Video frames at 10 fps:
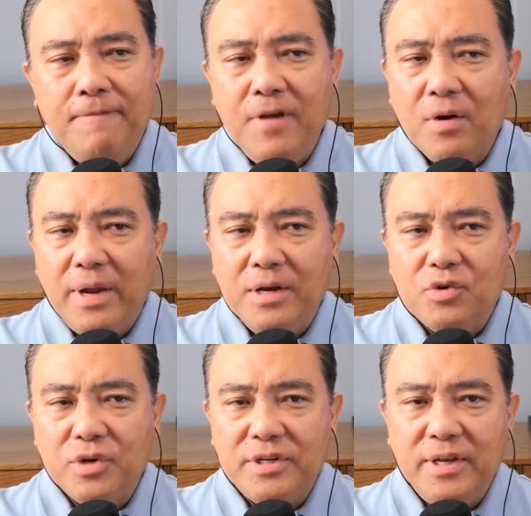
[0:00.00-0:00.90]
very
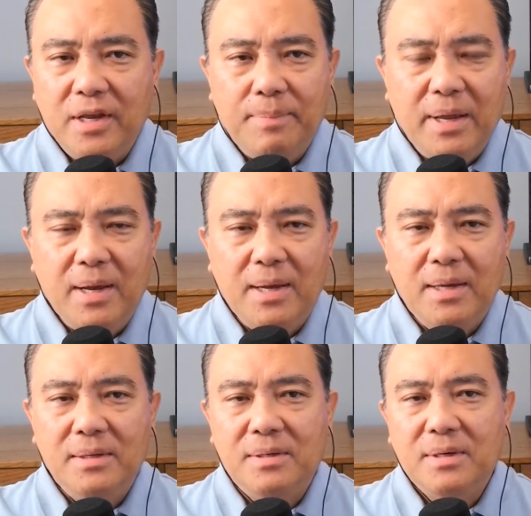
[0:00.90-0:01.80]
interesting
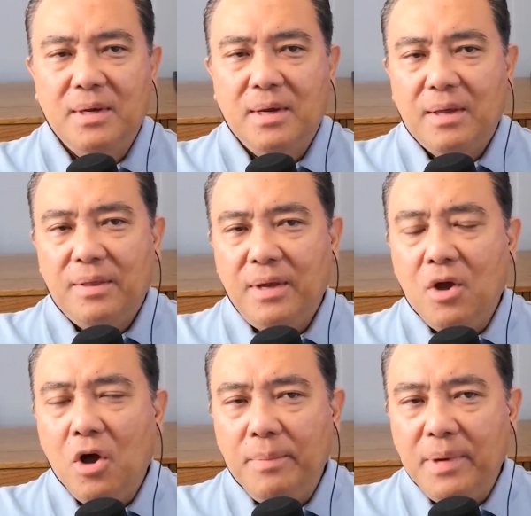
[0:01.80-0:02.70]
because the
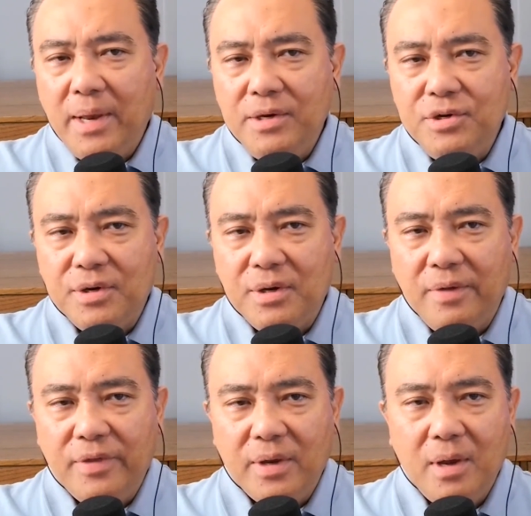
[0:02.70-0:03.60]
culmination
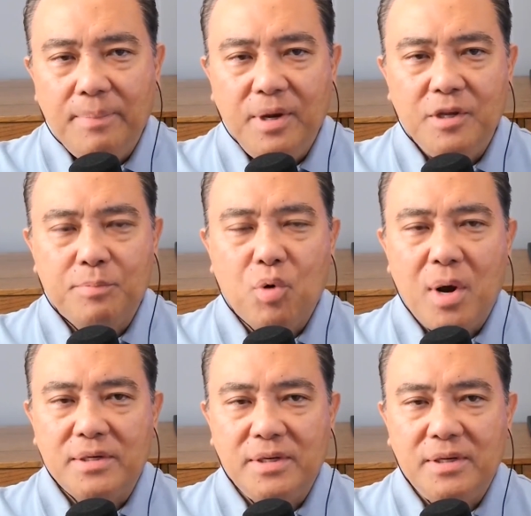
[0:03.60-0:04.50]
of the company's
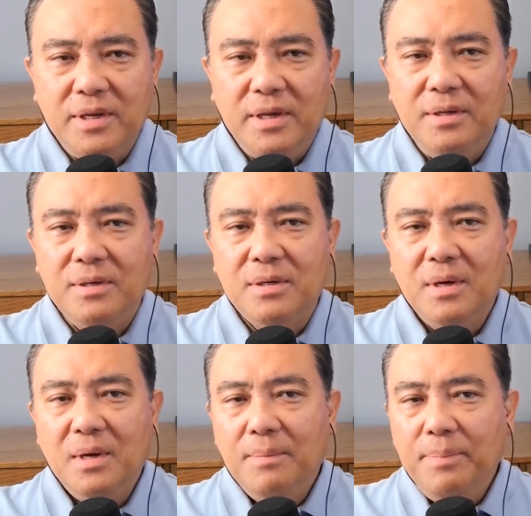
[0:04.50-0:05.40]
processes,
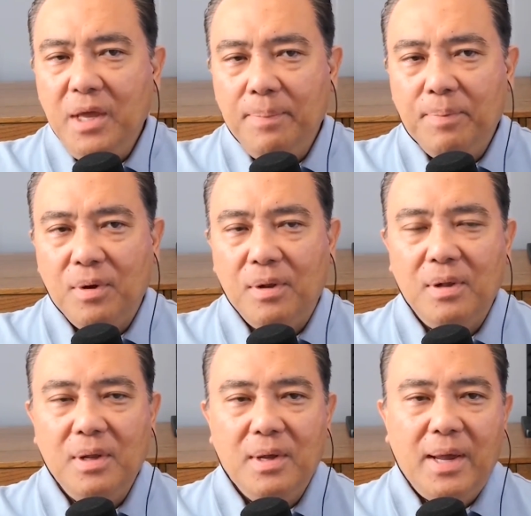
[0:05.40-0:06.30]

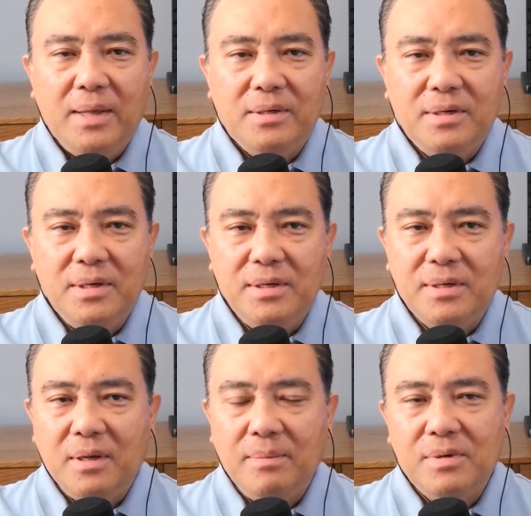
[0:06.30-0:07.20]
people, and
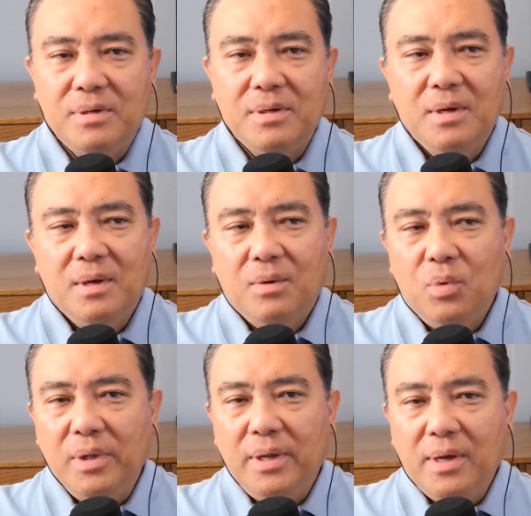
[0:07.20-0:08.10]
systems
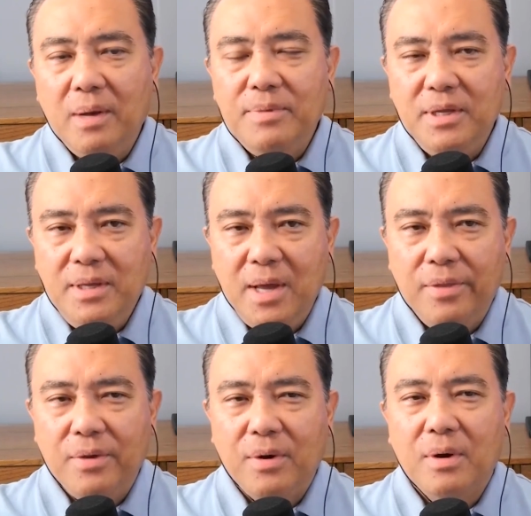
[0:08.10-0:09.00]
really come
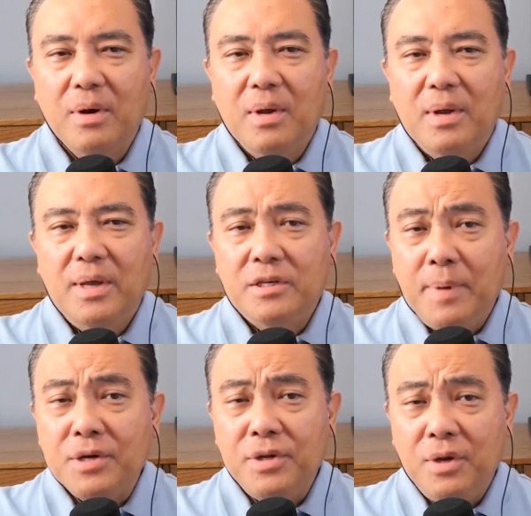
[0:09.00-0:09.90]
together,
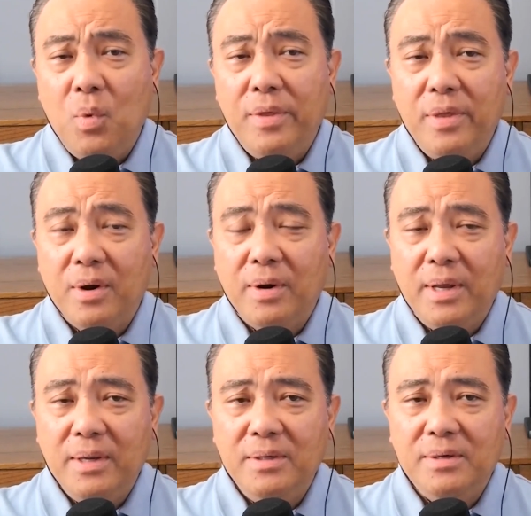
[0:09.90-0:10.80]
especially when there
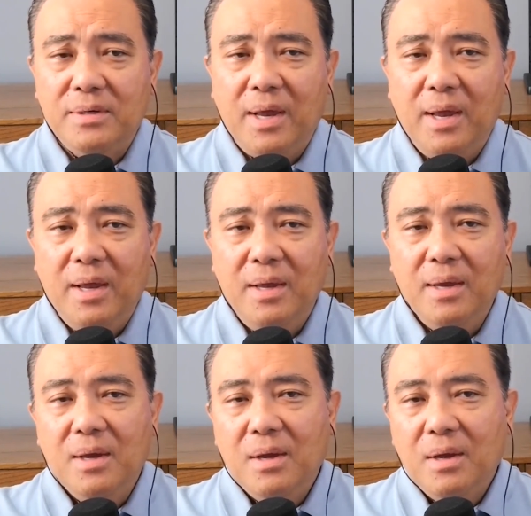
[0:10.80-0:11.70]
is a
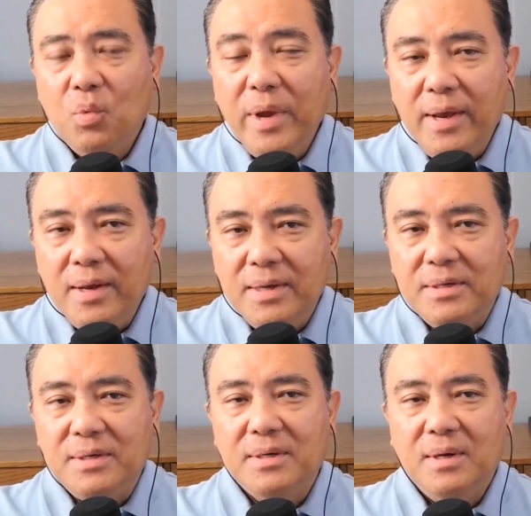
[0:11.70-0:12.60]

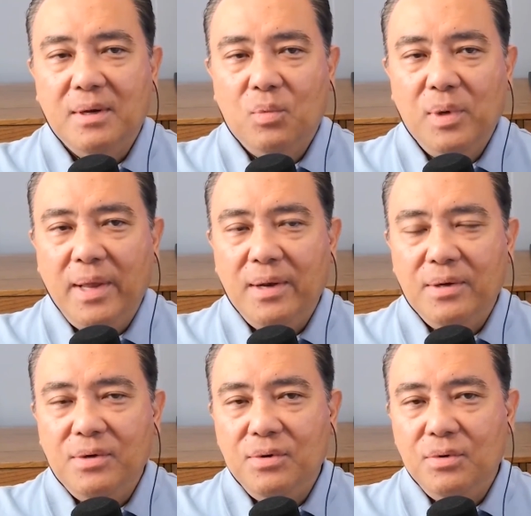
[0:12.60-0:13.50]
weakness
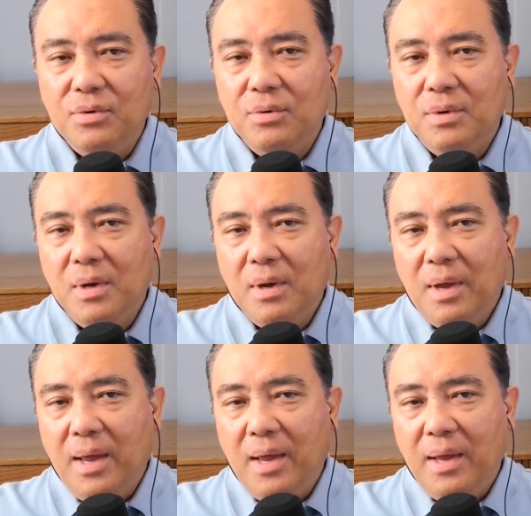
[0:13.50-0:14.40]
related to
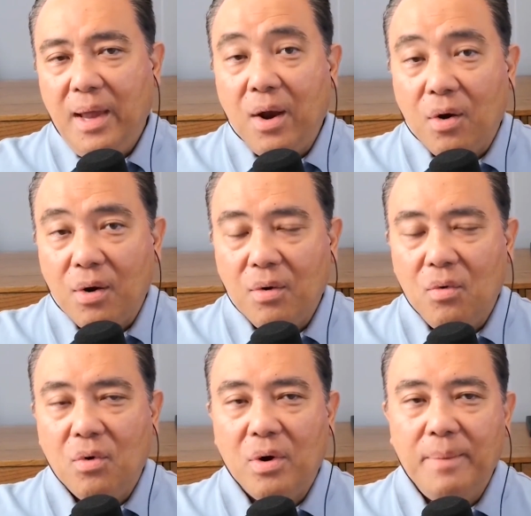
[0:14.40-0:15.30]
a error
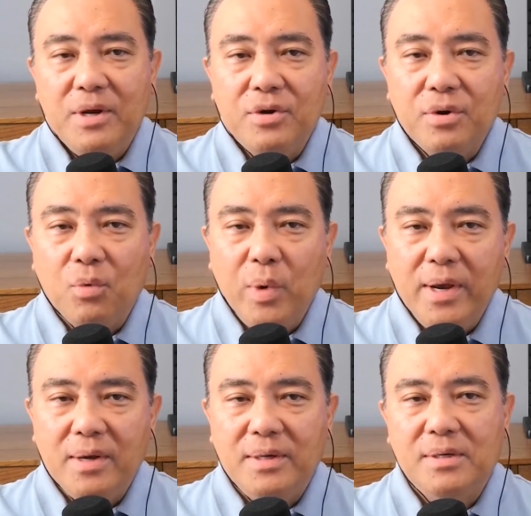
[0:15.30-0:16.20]
or a material
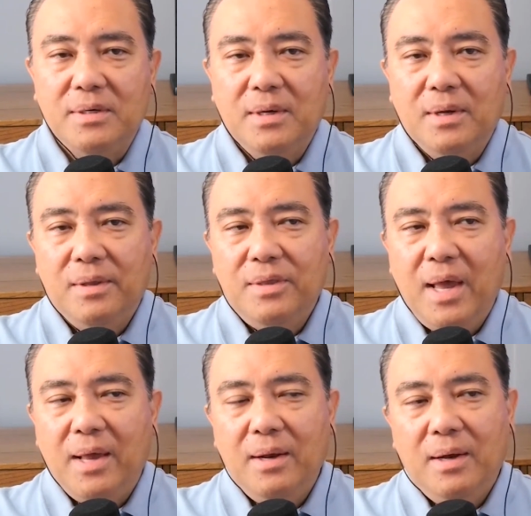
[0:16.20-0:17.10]
weakness
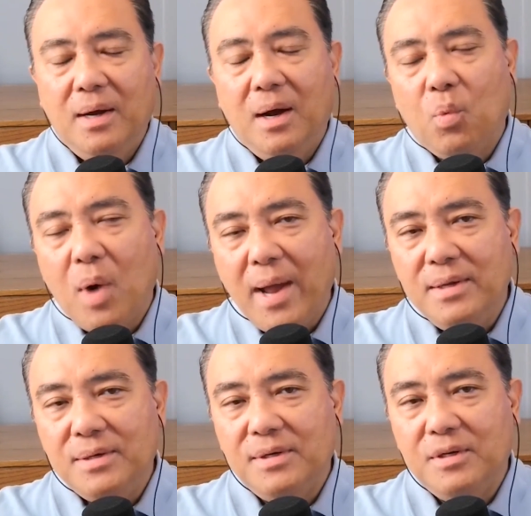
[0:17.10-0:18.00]
that
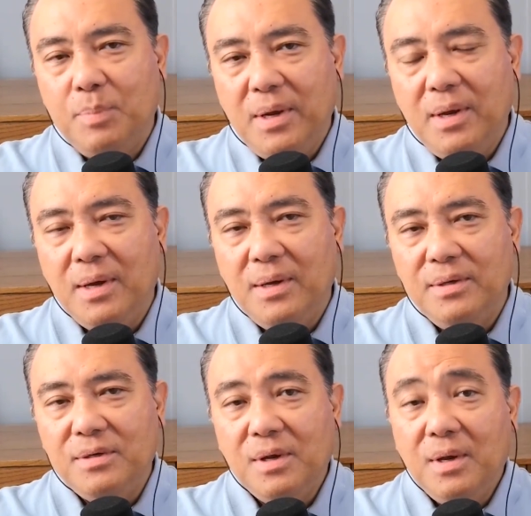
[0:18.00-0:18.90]
arises
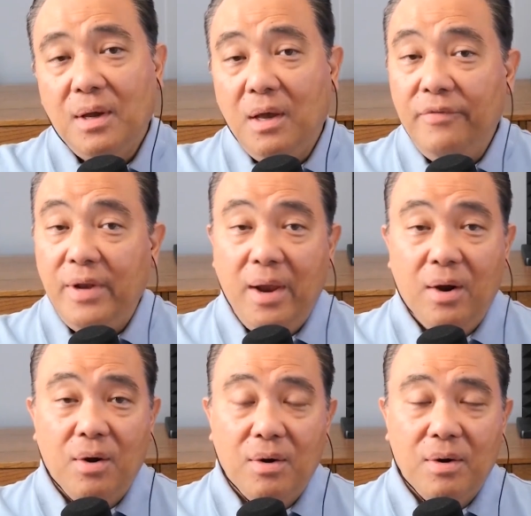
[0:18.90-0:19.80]
because of an
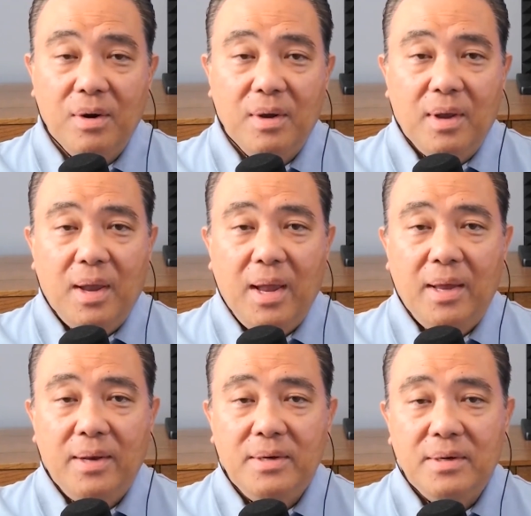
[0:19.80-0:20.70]
error
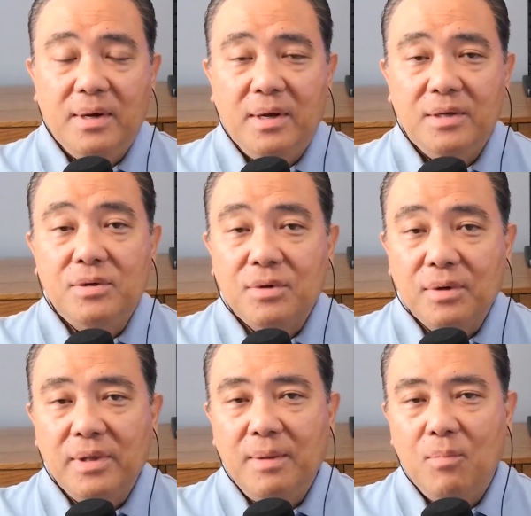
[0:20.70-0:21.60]
and
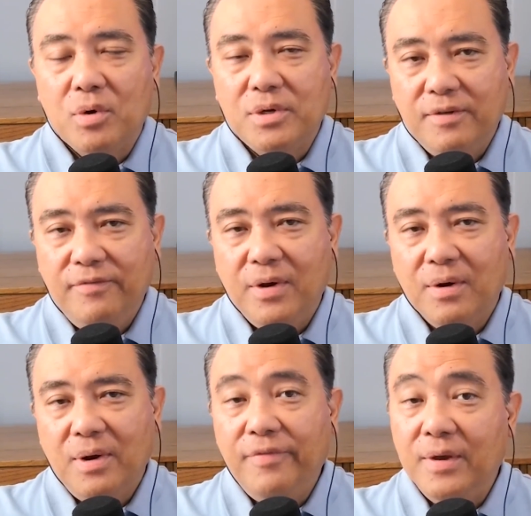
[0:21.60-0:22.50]
certainly more
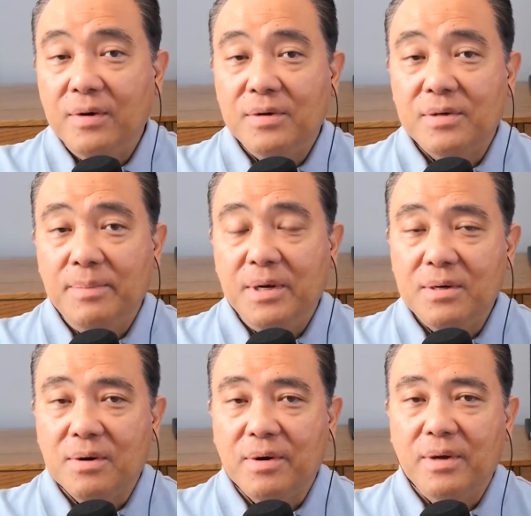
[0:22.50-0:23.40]
severe if there's a
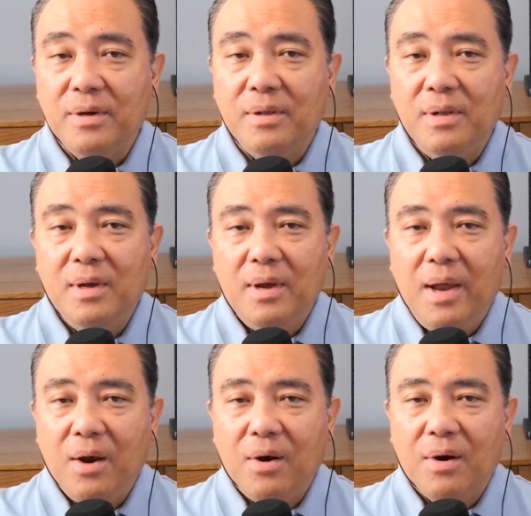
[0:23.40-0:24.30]
material
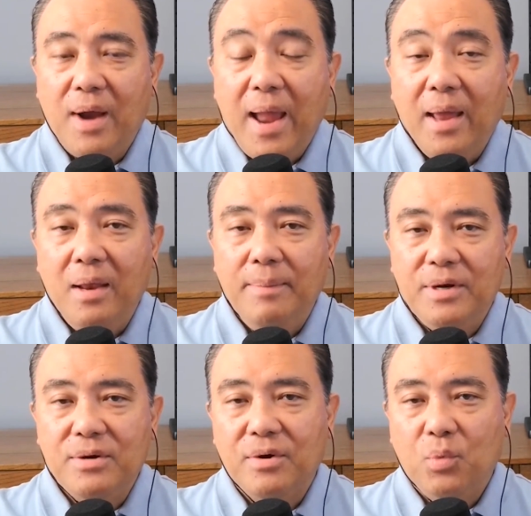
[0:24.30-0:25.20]
error and a
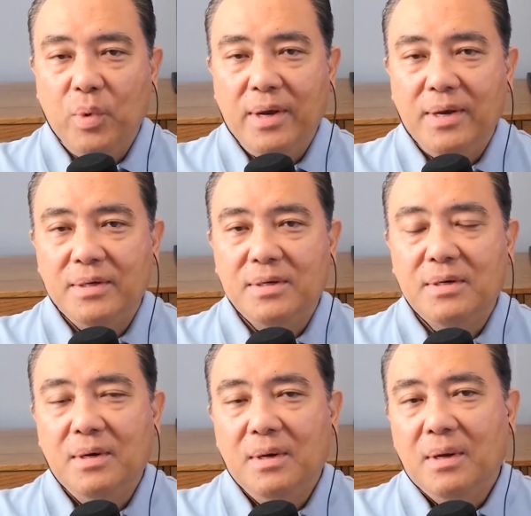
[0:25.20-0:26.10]
material
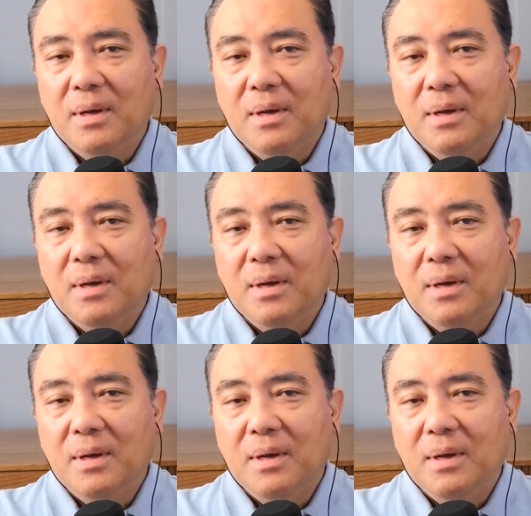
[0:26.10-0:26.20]
weakness